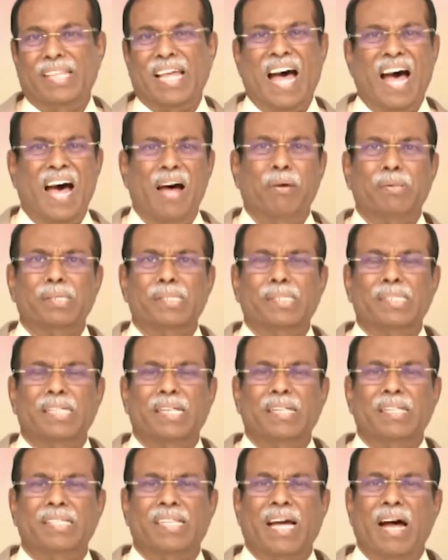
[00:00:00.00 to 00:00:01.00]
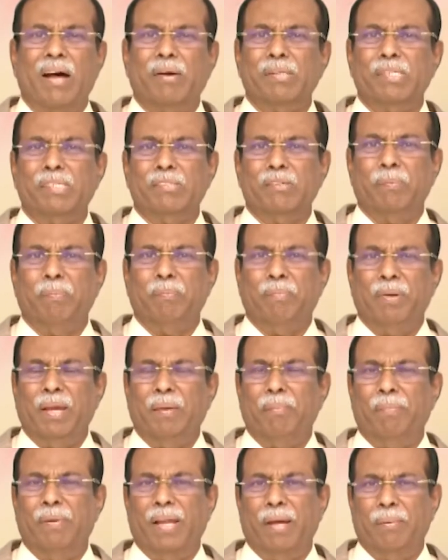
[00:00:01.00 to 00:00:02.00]
Thousands and thousands of
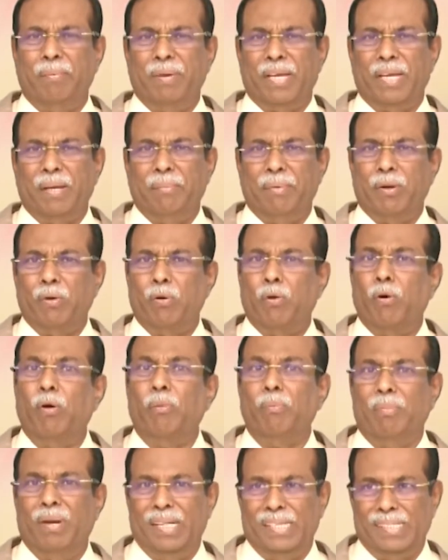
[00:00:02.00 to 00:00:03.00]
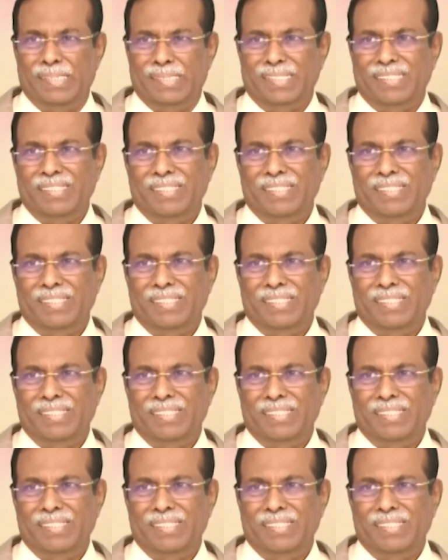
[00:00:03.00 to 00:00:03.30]
people are becoming homeless.